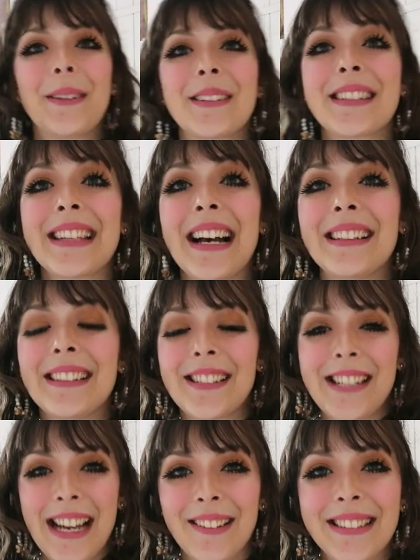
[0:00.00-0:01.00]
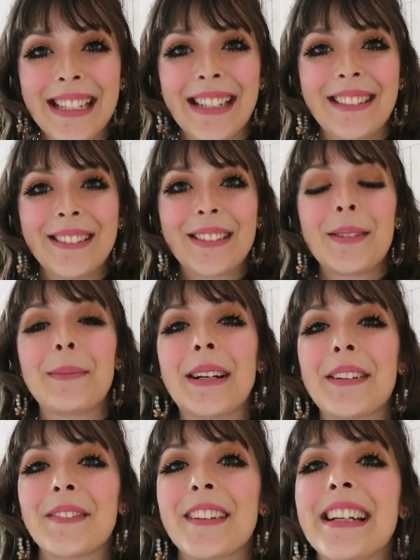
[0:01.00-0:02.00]
Huge shout out to
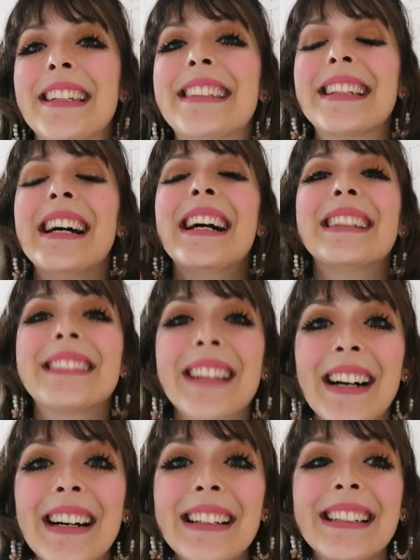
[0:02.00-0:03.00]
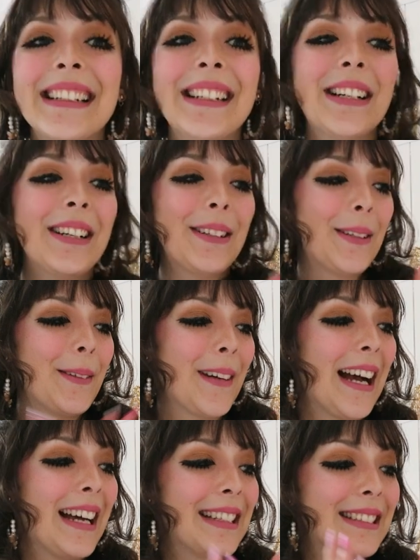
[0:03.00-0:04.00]
my friend Darla who
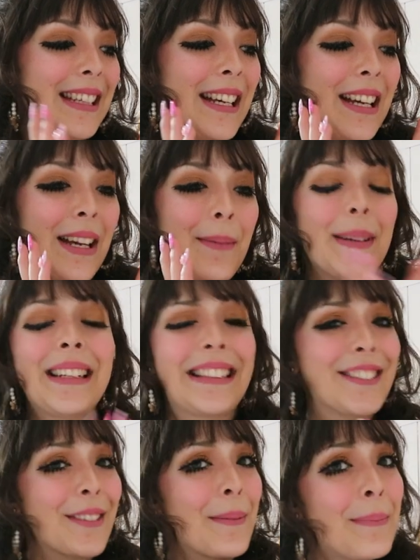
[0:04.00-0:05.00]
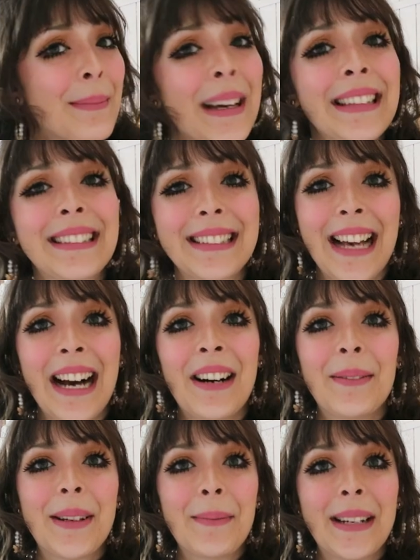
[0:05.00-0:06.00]
has been a tremendous
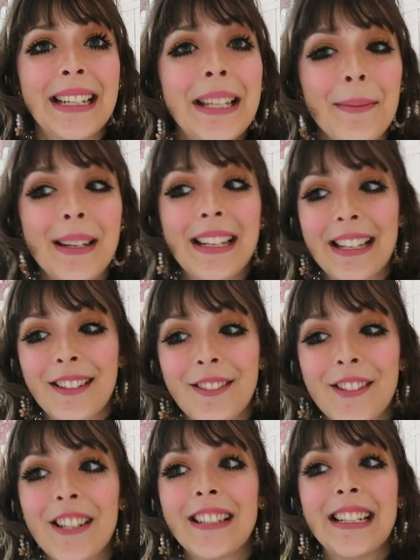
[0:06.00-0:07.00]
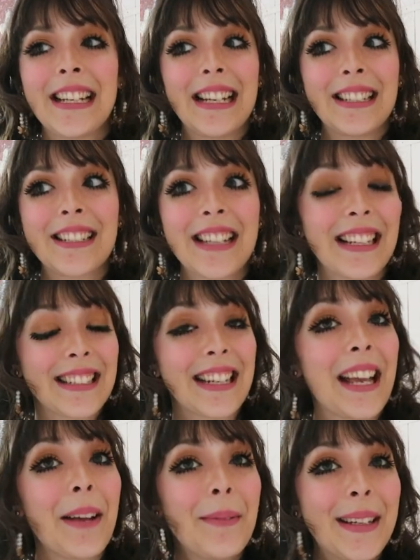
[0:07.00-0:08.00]
help in my Himegyaru journey and she
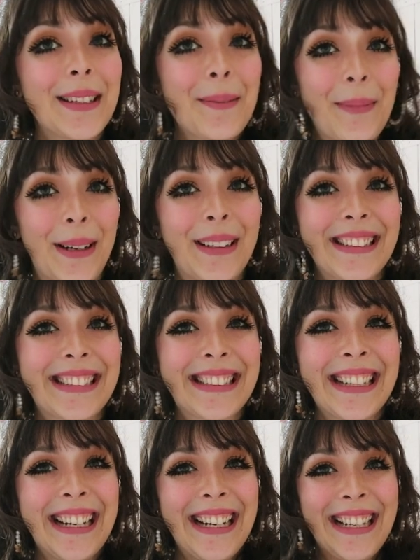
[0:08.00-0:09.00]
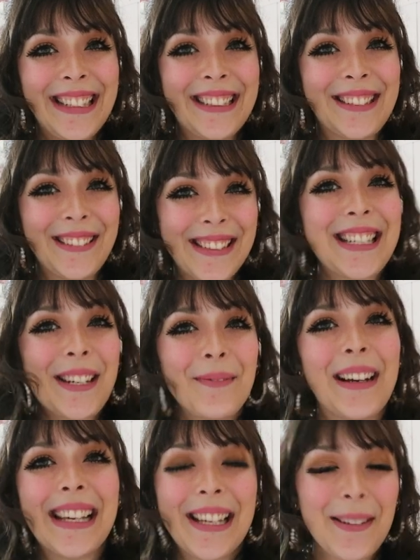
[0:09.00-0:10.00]
actually gave me the push to
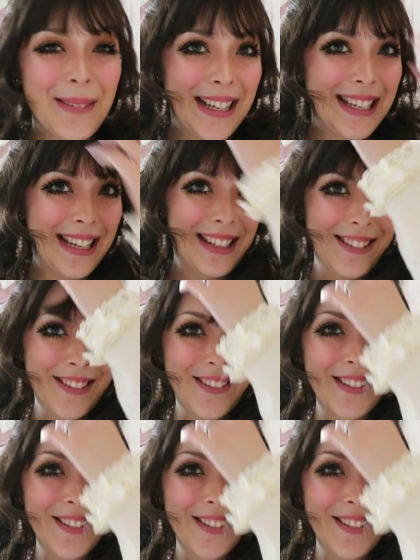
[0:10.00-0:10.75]
achieve my Himegyaru